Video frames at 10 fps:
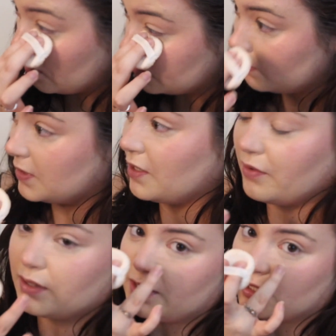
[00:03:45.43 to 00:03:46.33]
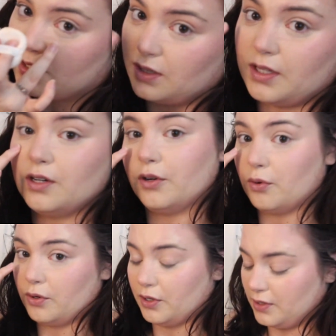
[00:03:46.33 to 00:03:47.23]
specifically just in the inner
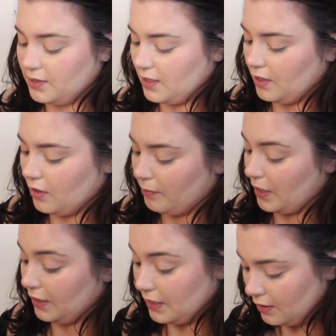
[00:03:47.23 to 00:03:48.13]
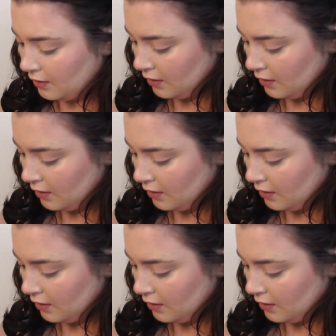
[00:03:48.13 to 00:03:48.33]
corners and on my lid.